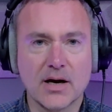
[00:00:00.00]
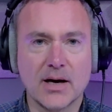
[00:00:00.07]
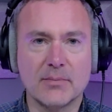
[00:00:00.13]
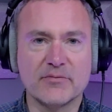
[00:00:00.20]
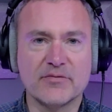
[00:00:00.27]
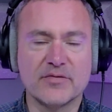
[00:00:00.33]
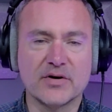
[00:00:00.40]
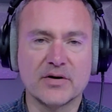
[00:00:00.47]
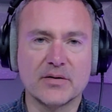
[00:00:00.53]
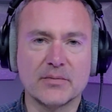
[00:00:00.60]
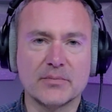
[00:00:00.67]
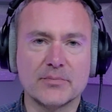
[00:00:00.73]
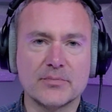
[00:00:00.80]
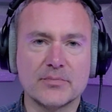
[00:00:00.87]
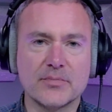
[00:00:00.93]
for
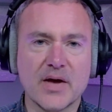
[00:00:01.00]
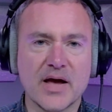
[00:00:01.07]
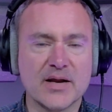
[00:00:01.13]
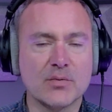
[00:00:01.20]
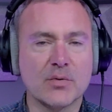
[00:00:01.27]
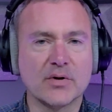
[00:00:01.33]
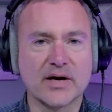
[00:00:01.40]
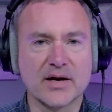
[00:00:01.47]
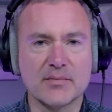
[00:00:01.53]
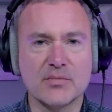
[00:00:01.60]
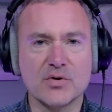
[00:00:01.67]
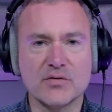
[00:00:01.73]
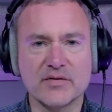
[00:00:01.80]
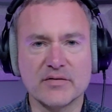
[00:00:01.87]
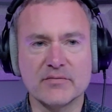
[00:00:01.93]
anyone kind of
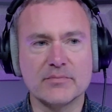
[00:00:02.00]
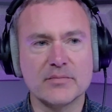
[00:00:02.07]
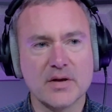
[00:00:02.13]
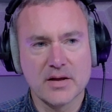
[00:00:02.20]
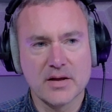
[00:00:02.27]
moving?